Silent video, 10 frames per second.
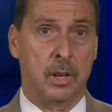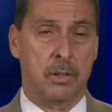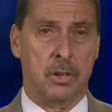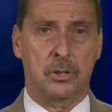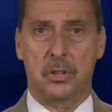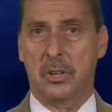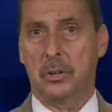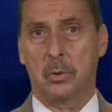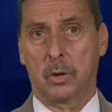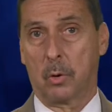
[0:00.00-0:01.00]
such as
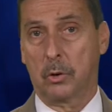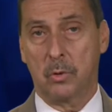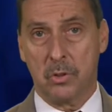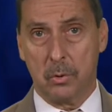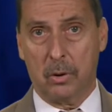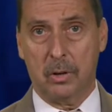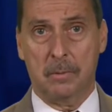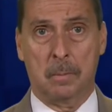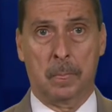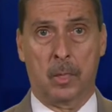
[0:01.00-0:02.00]
into a grocery store
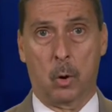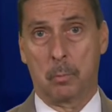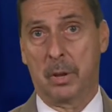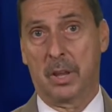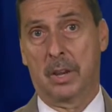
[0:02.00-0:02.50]
or picking